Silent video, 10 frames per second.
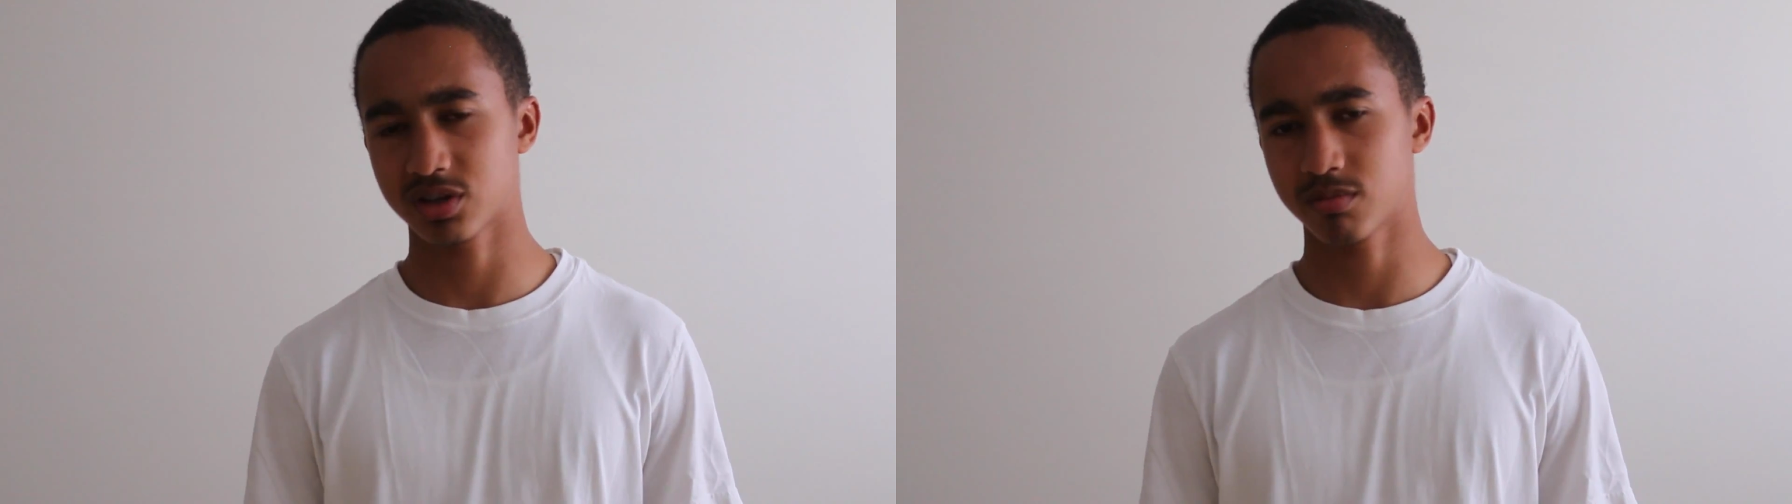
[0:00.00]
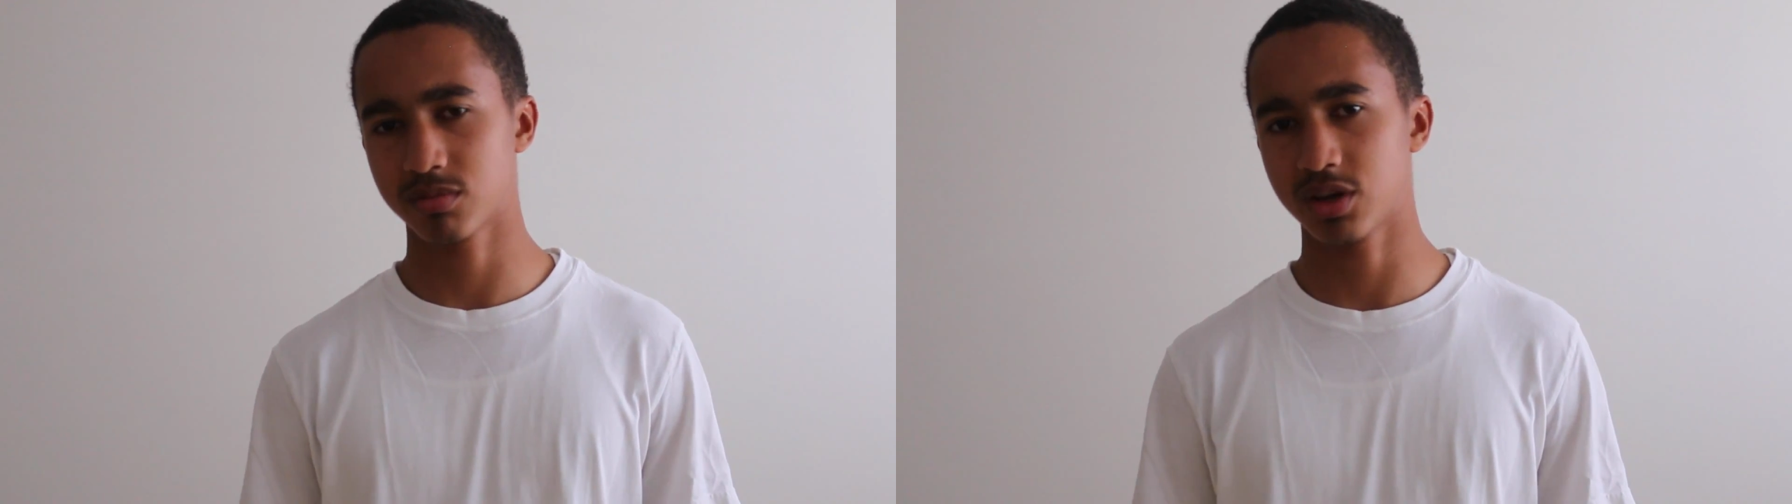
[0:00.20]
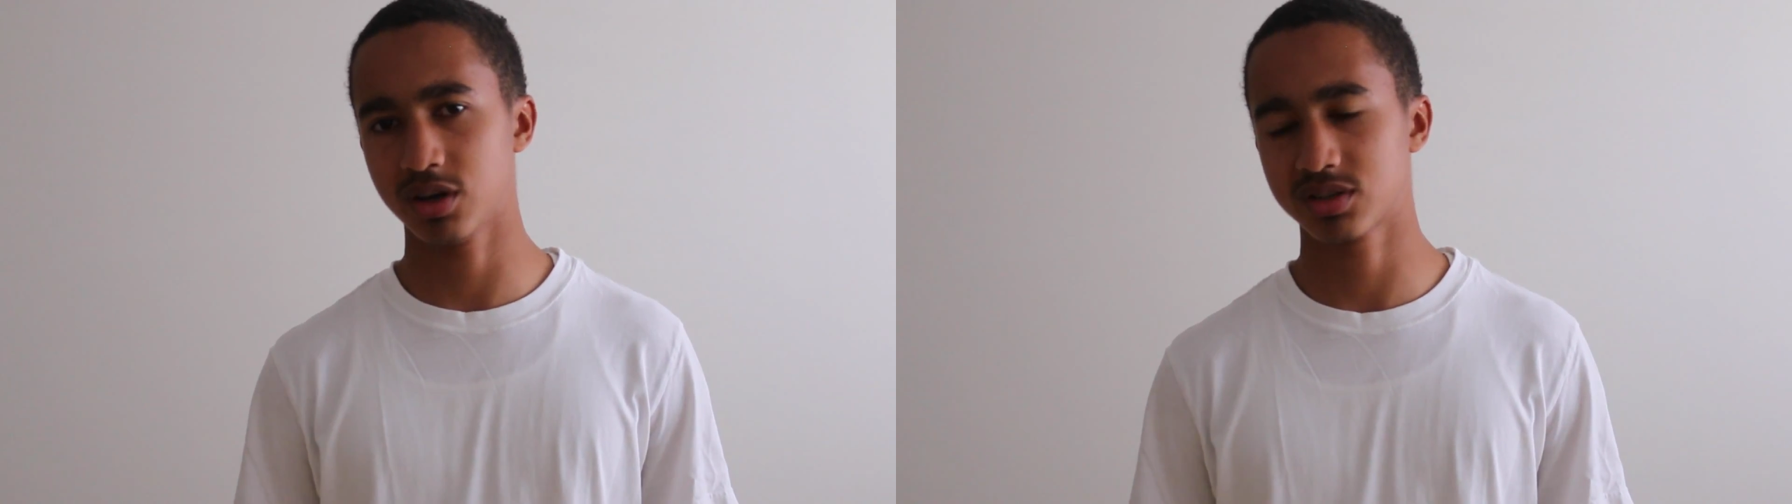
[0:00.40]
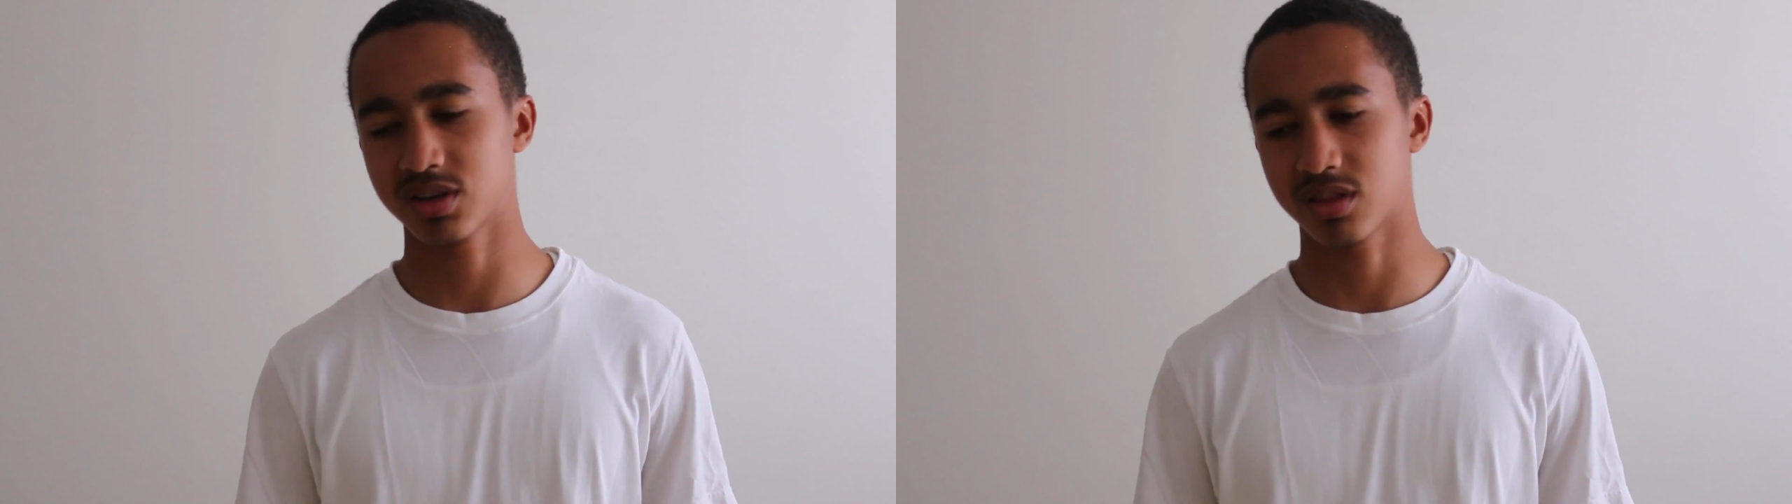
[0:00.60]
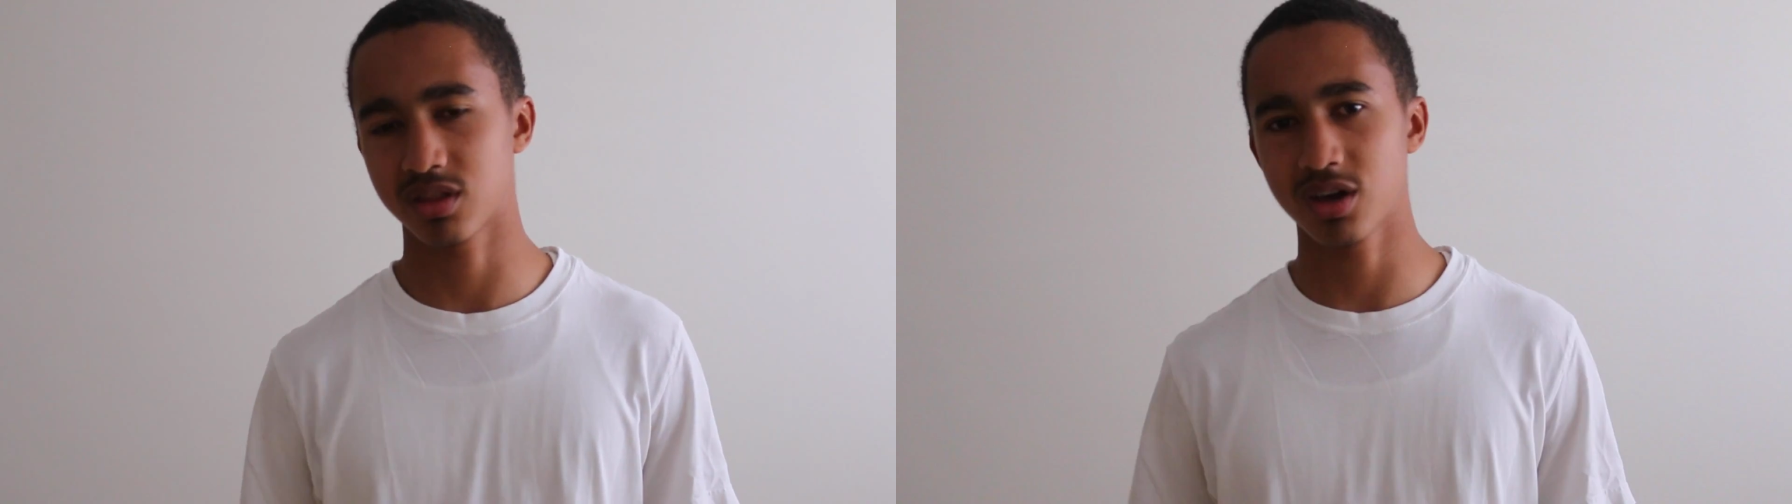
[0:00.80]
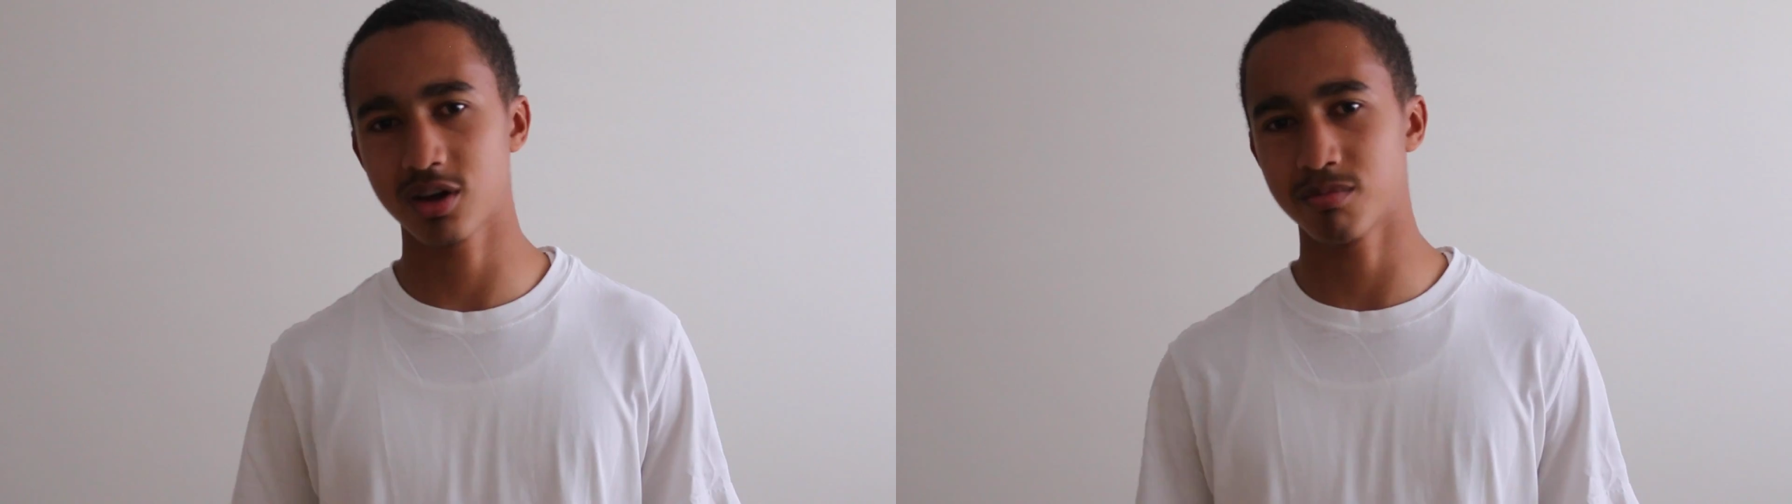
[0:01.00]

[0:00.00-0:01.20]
some things to think